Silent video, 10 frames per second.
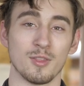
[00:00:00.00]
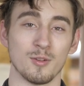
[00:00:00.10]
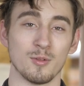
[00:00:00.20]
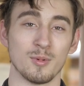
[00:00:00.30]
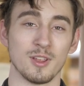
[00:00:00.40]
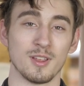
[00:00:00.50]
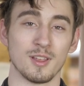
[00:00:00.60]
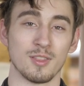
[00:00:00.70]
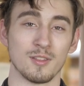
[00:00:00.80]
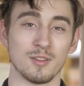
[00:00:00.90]
Through
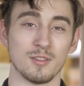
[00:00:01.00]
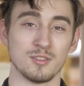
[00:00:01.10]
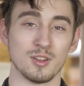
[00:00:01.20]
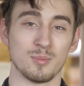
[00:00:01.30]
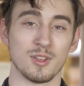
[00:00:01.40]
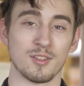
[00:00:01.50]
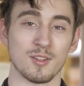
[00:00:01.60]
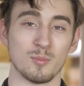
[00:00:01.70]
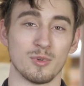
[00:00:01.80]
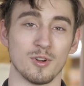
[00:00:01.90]
being in the
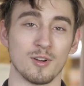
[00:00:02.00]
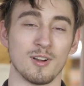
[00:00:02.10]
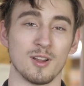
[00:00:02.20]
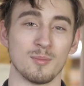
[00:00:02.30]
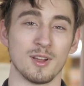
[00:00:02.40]
GPS Ed program,